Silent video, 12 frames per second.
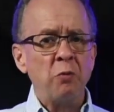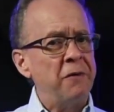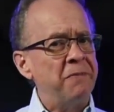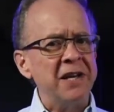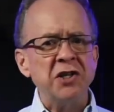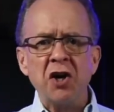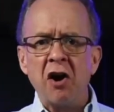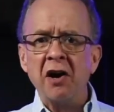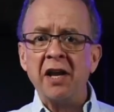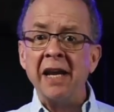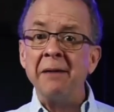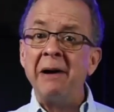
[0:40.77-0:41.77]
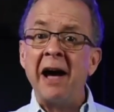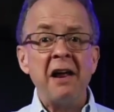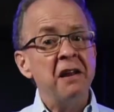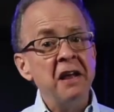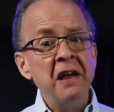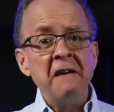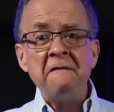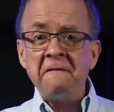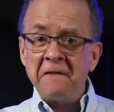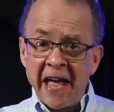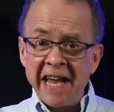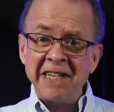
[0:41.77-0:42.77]
We've been talking about
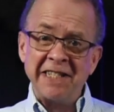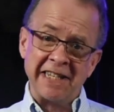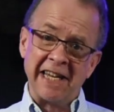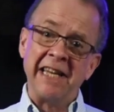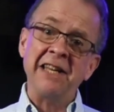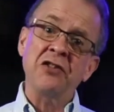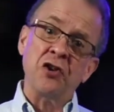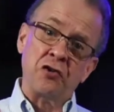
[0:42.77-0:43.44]
facing